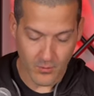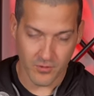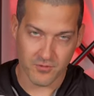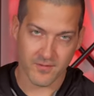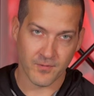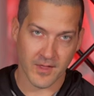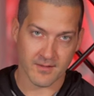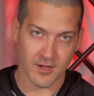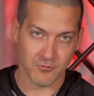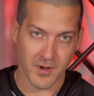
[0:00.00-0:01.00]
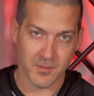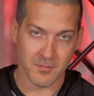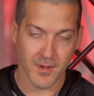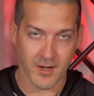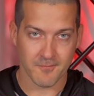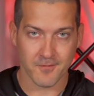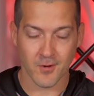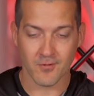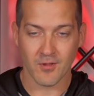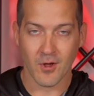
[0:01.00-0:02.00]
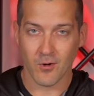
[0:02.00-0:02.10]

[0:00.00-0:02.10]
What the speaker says: With things like ribbon microphones